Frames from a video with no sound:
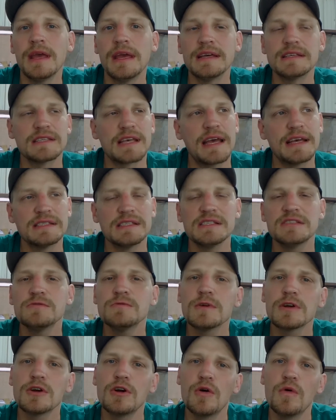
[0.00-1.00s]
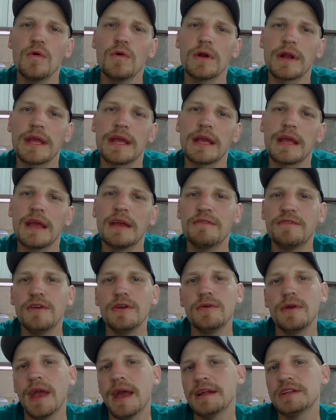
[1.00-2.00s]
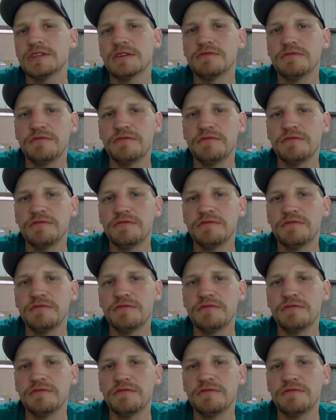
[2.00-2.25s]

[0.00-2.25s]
is, as it's recording, if you catch